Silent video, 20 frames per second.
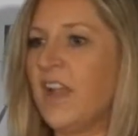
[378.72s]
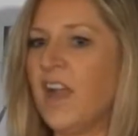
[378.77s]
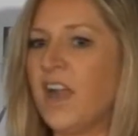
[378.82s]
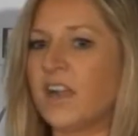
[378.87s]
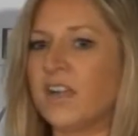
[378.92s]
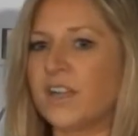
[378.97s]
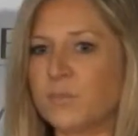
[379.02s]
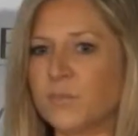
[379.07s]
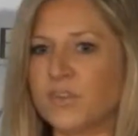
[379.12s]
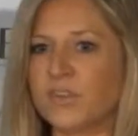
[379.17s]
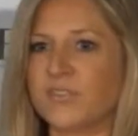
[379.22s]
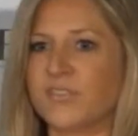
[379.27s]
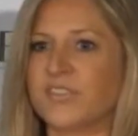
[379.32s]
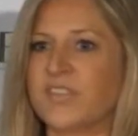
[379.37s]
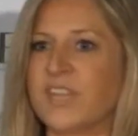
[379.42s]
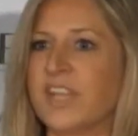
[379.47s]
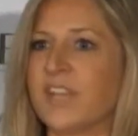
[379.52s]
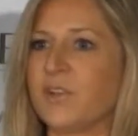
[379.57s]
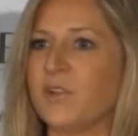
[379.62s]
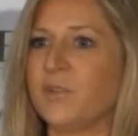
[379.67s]
Our number of
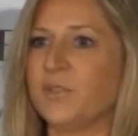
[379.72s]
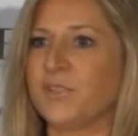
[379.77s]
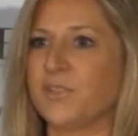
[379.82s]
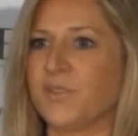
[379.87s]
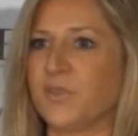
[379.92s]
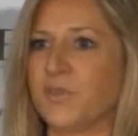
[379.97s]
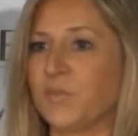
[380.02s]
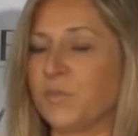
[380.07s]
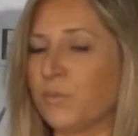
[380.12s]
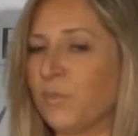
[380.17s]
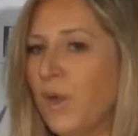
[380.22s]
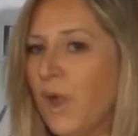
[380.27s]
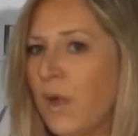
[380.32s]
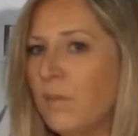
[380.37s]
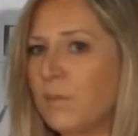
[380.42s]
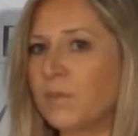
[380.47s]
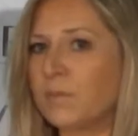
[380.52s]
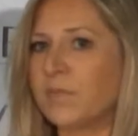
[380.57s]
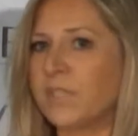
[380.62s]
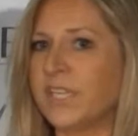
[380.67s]
stakeholders is
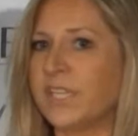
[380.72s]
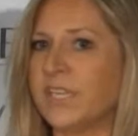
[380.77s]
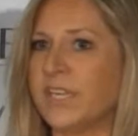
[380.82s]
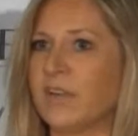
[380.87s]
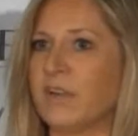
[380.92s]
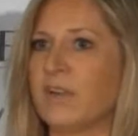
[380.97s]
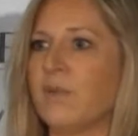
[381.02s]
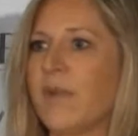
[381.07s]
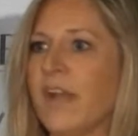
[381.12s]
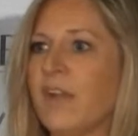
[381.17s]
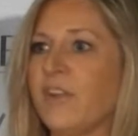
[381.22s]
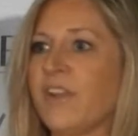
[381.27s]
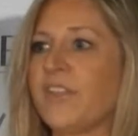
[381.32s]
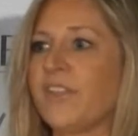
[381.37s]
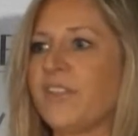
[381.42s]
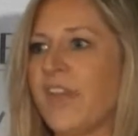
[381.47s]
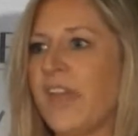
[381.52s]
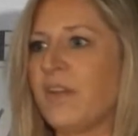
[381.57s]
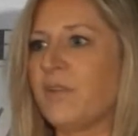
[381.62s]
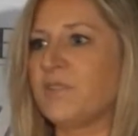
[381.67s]
probably near about
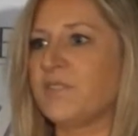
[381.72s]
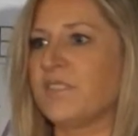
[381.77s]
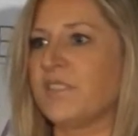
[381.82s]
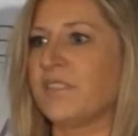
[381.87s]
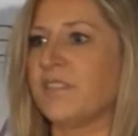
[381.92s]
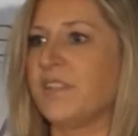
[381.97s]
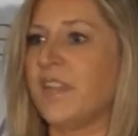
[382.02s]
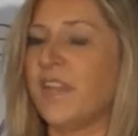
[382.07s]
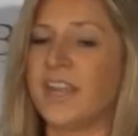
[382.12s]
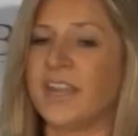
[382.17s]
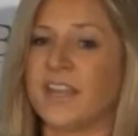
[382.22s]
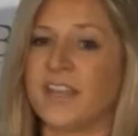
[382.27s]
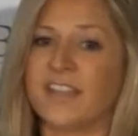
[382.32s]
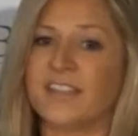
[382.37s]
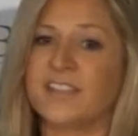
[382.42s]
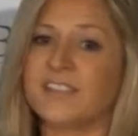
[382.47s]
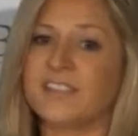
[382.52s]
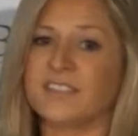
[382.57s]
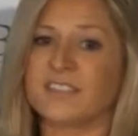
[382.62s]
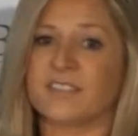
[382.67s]
1,000. And
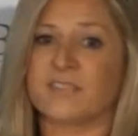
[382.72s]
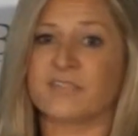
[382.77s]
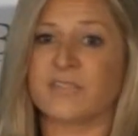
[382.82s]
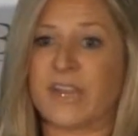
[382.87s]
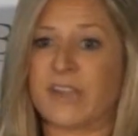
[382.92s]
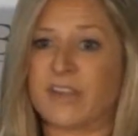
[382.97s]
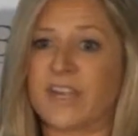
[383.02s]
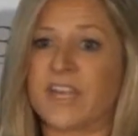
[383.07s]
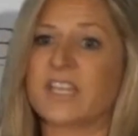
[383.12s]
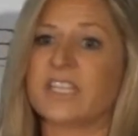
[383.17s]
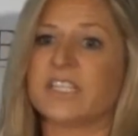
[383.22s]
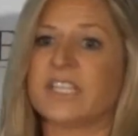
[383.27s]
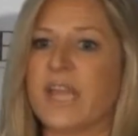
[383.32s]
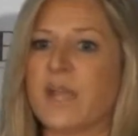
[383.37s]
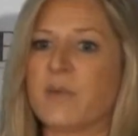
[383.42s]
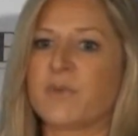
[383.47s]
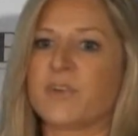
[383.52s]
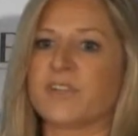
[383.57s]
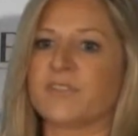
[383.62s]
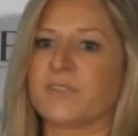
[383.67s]
this is a very
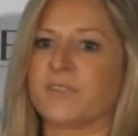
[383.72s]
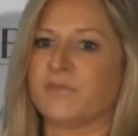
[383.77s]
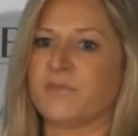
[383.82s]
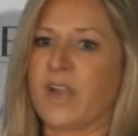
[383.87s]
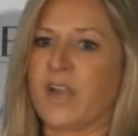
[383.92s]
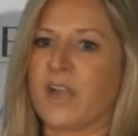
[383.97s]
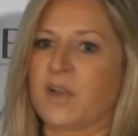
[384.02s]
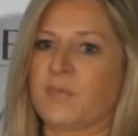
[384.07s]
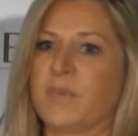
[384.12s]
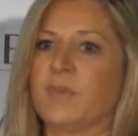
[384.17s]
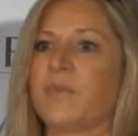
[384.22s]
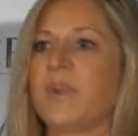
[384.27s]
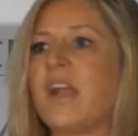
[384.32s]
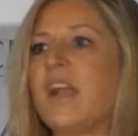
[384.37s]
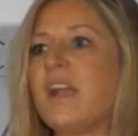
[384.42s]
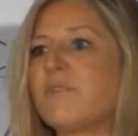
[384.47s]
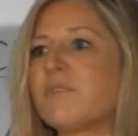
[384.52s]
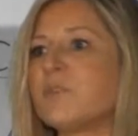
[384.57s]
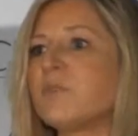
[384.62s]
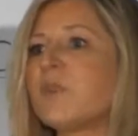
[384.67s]
collaborative environment where
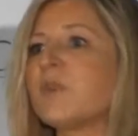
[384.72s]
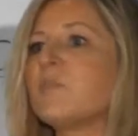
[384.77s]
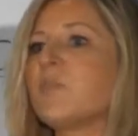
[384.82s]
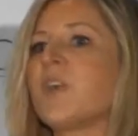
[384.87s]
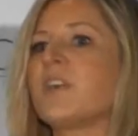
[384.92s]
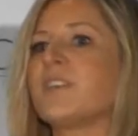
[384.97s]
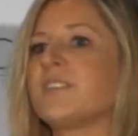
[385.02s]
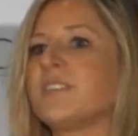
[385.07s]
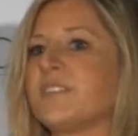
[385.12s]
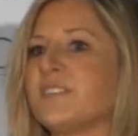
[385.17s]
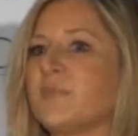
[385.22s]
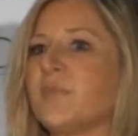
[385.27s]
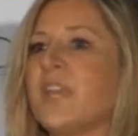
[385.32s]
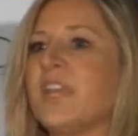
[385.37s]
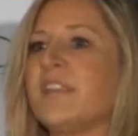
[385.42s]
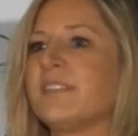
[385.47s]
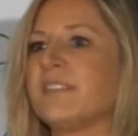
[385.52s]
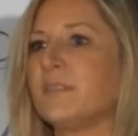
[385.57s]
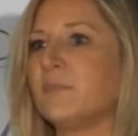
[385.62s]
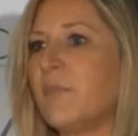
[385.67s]
everyone
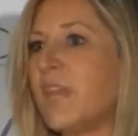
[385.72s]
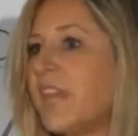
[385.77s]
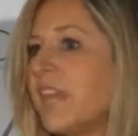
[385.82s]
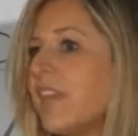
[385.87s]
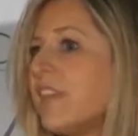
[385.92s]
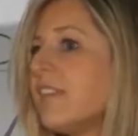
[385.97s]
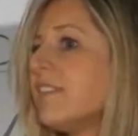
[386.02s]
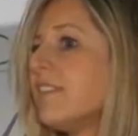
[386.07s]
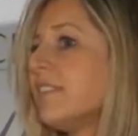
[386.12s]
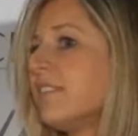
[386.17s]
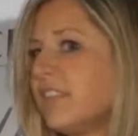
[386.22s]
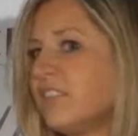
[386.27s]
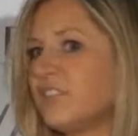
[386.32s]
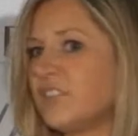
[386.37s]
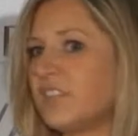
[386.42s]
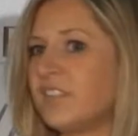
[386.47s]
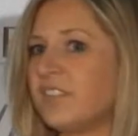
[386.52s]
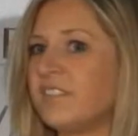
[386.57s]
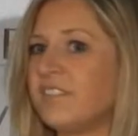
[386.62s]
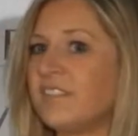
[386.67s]
participates in making
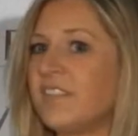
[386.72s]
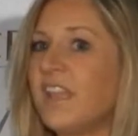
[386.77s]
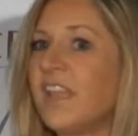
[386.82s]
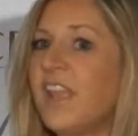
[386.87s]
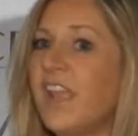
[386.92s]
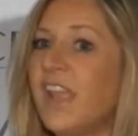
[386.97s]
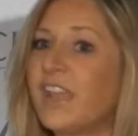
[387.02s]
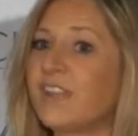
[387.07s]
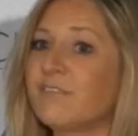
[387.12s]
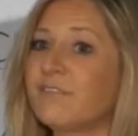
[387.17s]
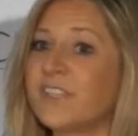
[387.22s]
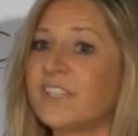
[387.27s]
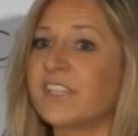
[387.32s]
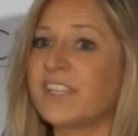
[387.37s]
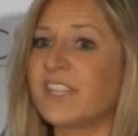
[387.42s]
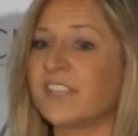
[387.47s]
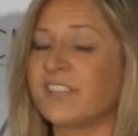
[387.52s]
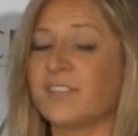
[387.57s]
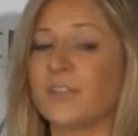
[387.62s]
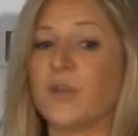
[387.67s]
decisions and
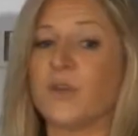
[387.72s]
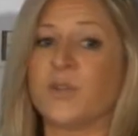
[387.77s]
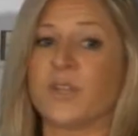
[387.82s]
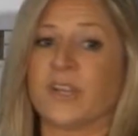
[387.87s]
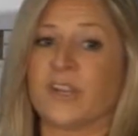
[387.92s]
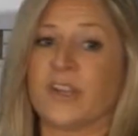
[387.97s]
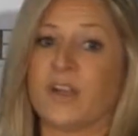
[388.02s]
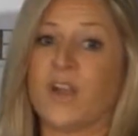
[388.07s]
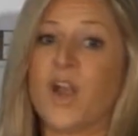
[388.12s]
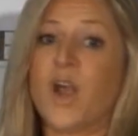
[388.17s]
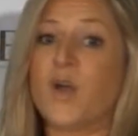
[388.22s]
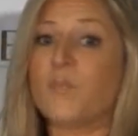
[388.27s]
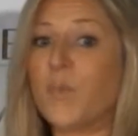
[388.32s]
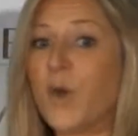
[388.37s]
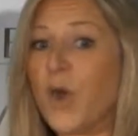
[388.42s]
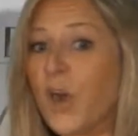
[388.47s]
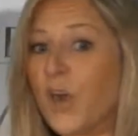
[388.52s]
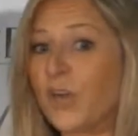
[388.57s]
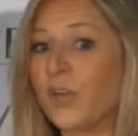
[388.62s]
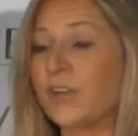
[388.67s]
feeling as though they're
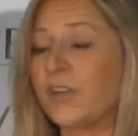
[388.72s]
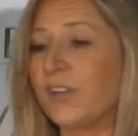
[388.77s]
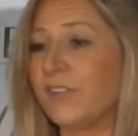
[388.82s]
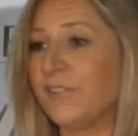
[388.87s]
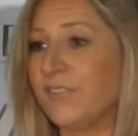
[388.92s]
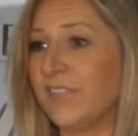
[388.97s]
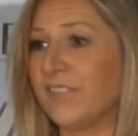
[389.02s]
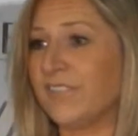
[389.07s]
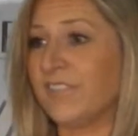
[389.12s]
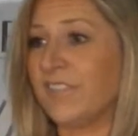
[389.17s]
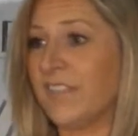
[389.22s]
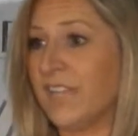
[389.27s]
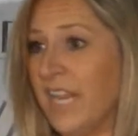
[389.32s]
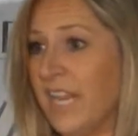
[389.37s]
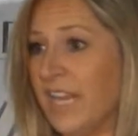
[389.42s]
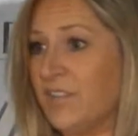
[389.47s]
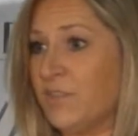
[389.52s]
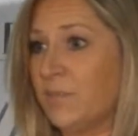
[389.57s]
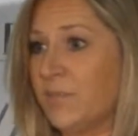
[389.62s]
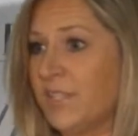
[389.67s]
part of this
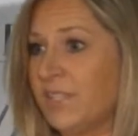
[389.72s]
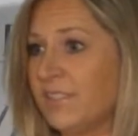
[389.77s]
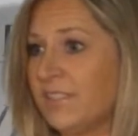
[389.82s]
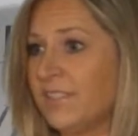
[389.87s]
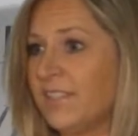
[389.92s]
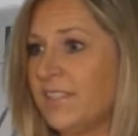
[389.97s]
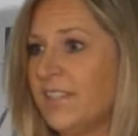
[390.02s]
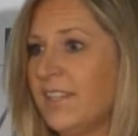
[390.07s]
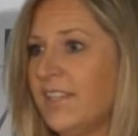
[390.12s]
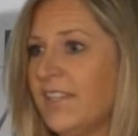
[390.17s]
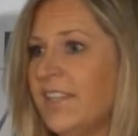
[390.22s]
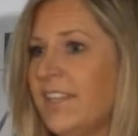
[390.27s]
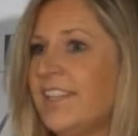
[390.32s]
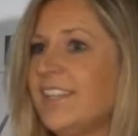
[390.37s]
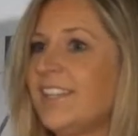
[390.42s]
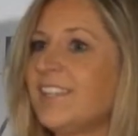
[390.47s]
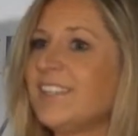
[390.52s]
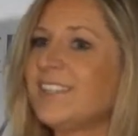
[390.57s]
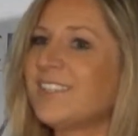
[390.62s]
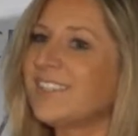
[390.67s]
engagement.
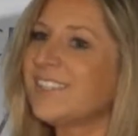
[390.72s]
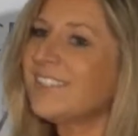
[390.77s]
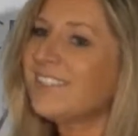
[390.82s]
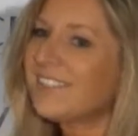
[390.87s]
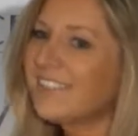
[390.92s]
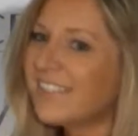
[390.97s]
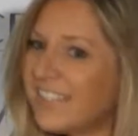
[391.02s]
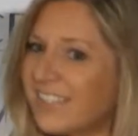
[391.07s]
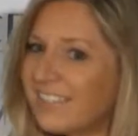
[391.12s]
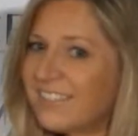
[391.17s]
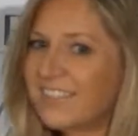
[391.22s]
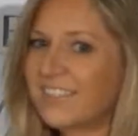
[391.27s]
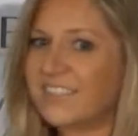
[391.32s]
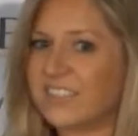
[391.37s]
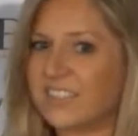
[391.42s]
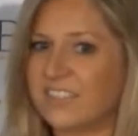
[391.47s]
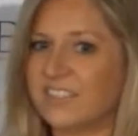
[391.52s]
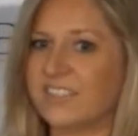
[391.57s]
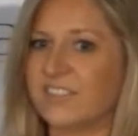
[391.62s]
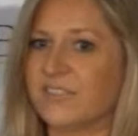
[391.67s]
It gets a
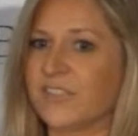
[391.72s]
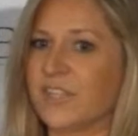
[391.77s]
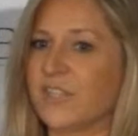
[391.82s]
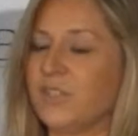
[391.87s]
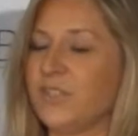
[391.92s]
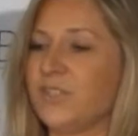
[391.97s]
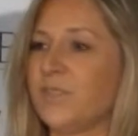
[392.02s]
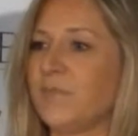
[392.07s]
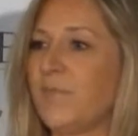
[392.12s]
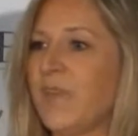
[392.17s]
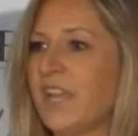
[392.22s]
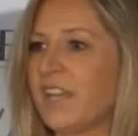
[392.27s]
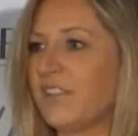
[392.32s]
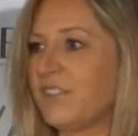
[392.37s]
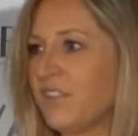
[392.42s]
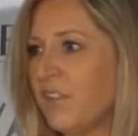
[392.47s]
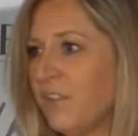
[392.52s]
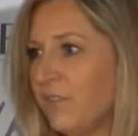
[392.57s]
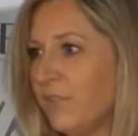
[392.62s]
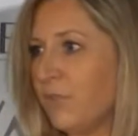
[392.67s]
little difficult to manage
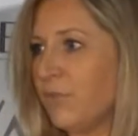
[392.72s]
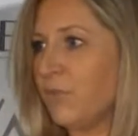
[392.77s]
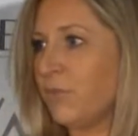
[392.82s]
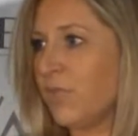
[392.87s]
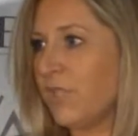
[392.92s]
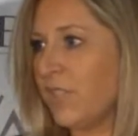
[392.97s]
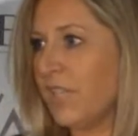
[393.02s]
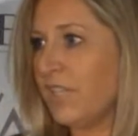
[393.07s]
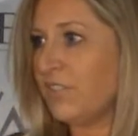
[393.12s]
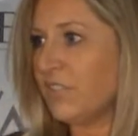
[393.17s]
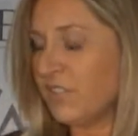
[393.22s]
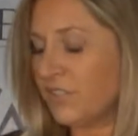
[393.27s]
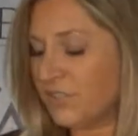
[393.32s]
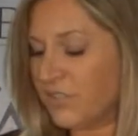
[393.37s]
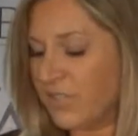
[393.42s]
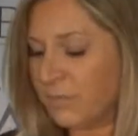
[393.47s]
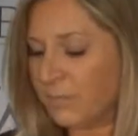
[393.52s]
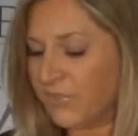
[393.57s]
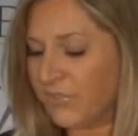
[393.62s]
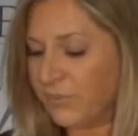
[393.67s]
all of those
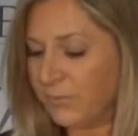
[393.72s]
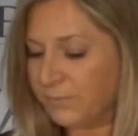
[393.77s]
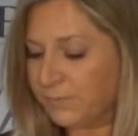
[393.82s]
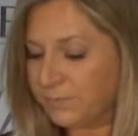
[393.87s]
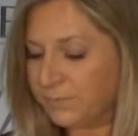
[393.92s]
relationships,